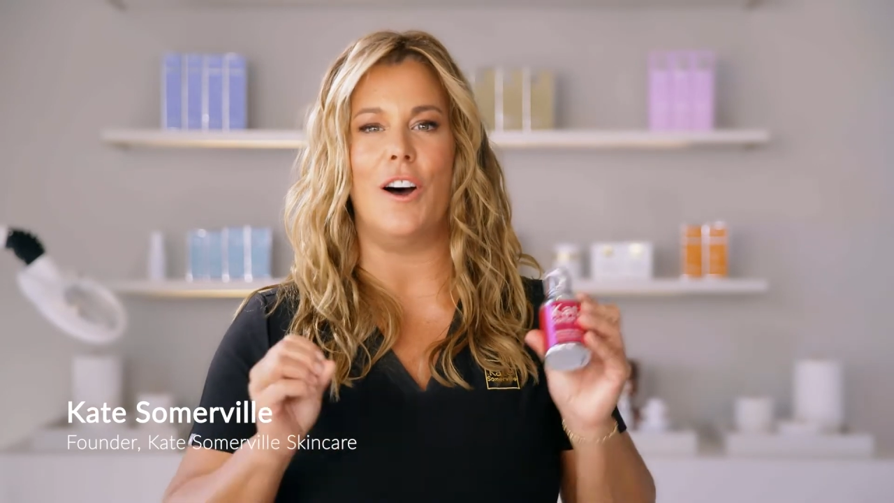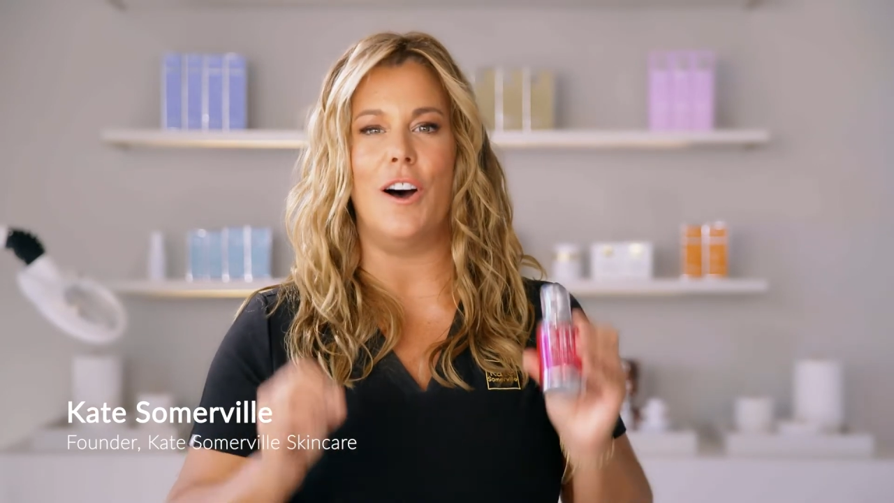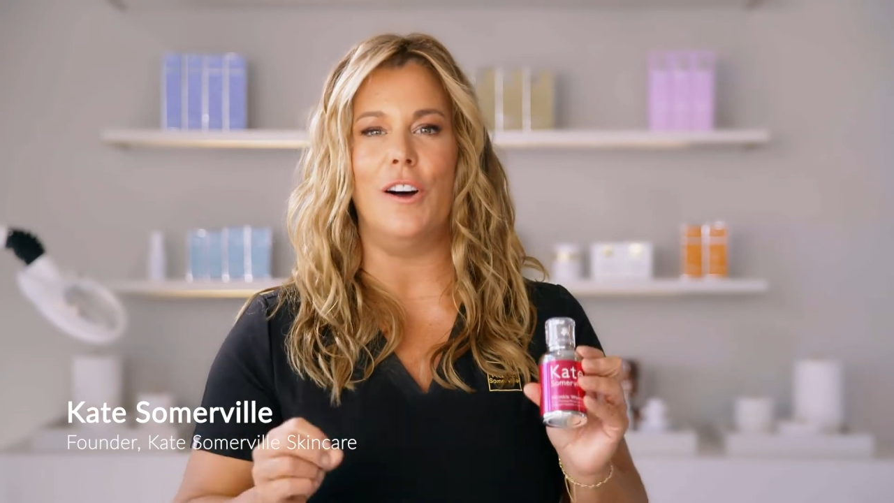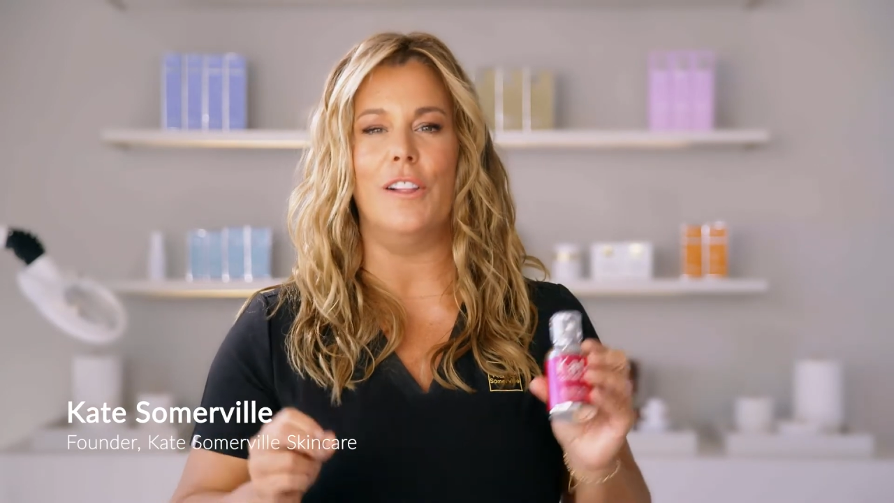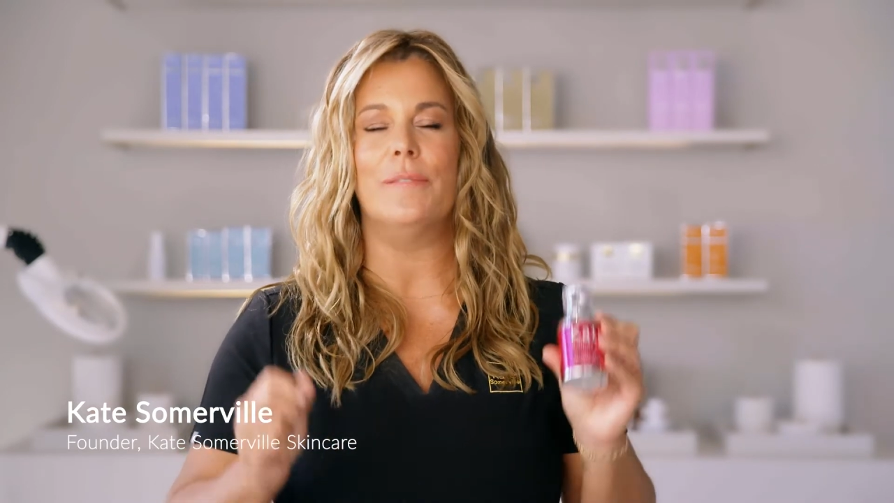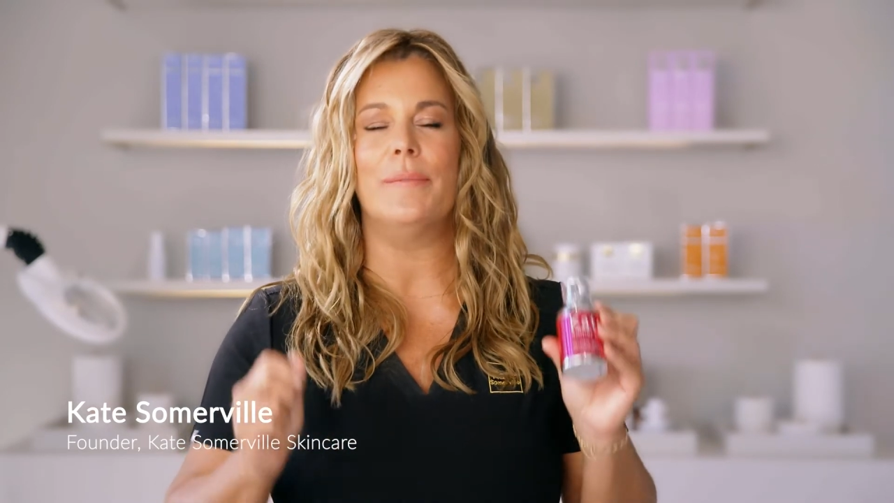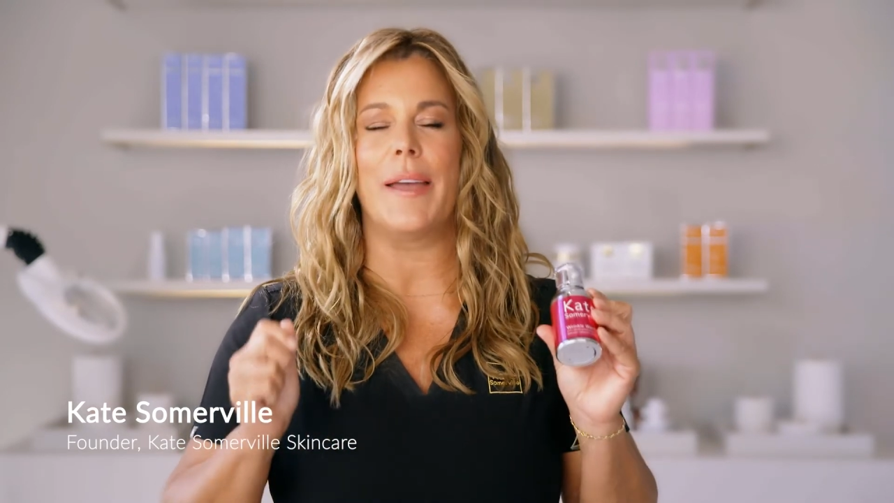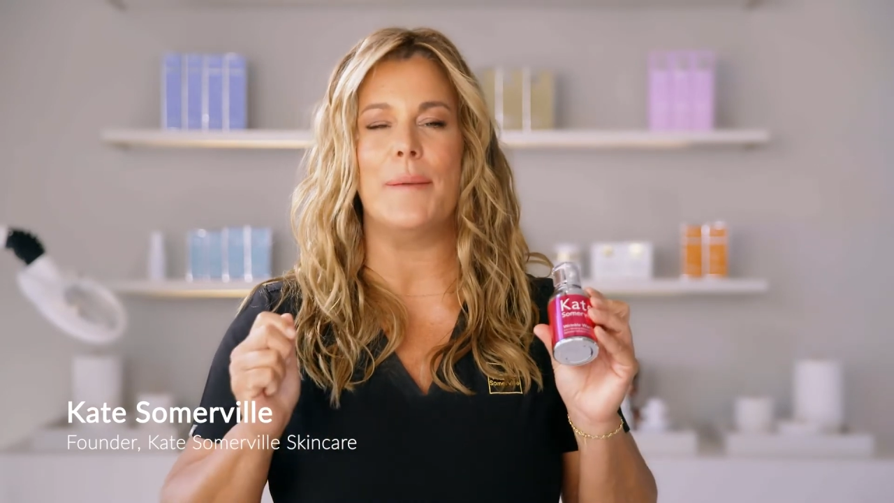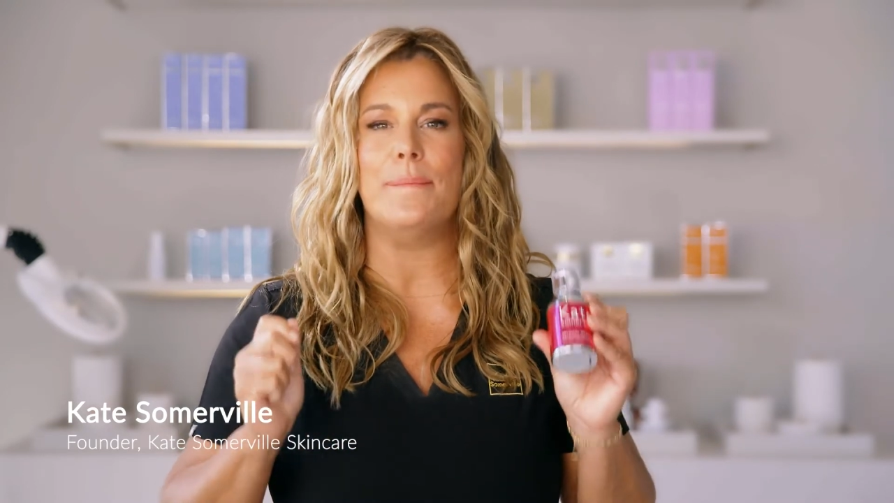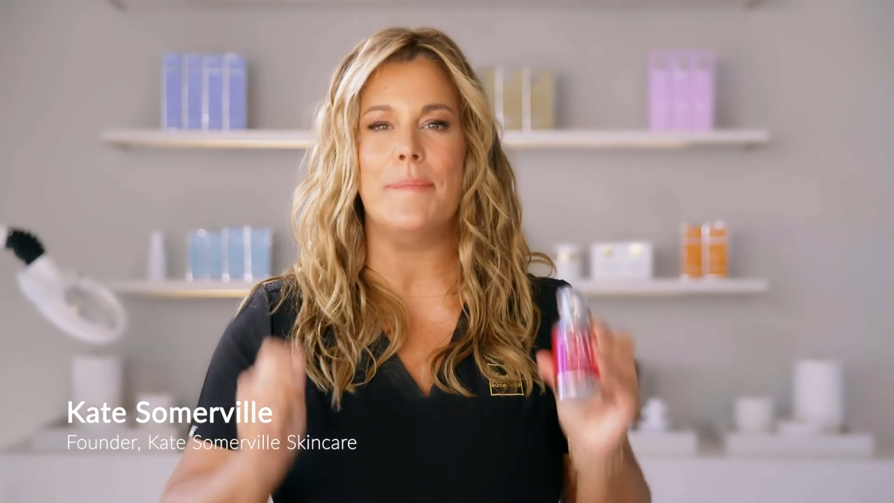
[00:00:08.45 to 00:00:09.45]
all of my
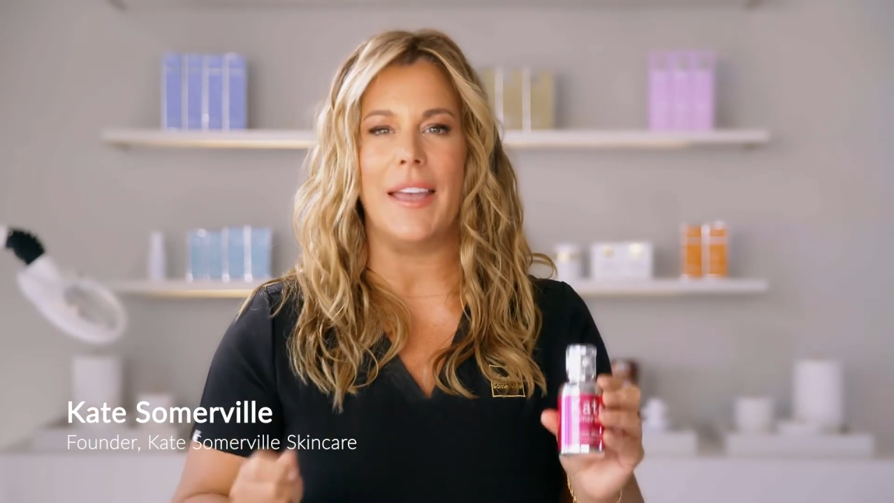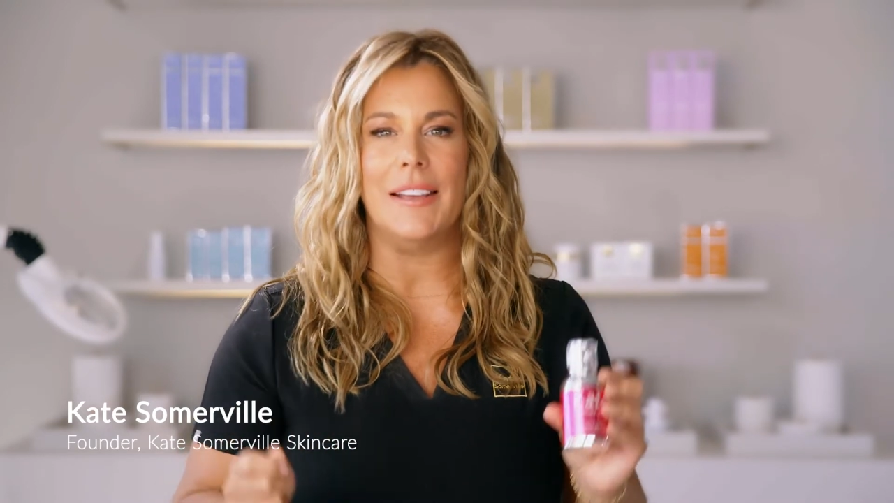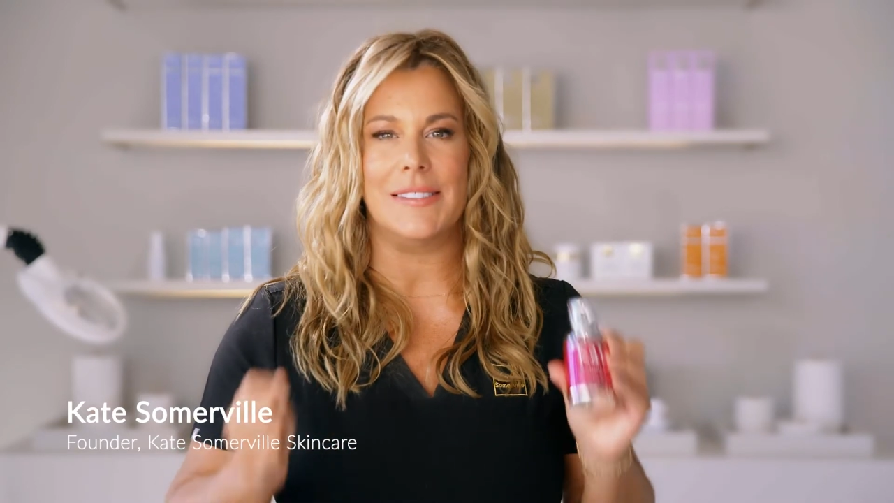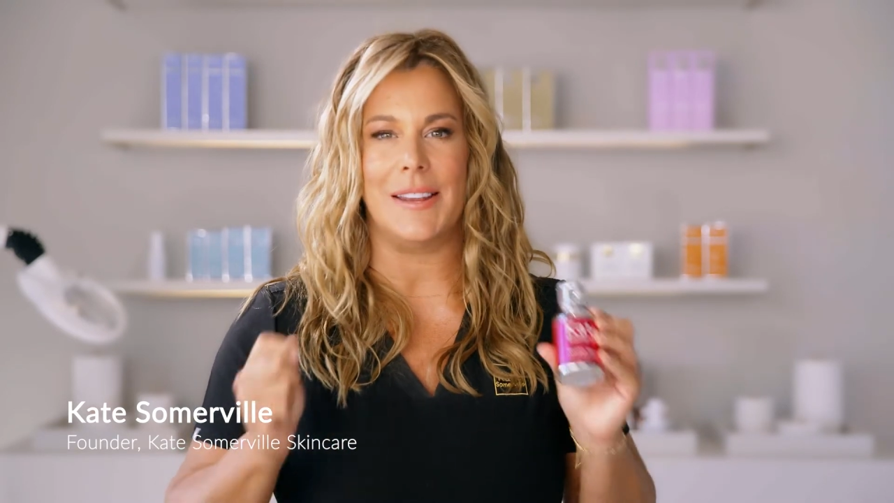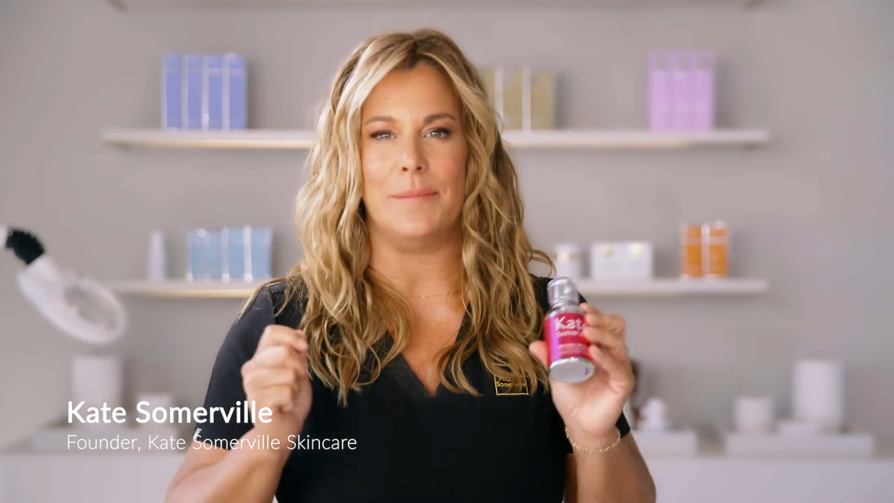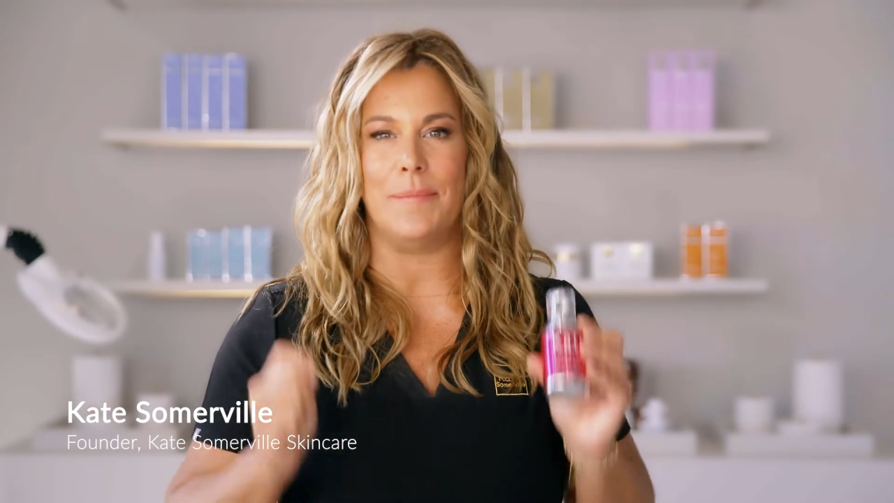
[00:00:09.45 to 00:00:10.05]
amazing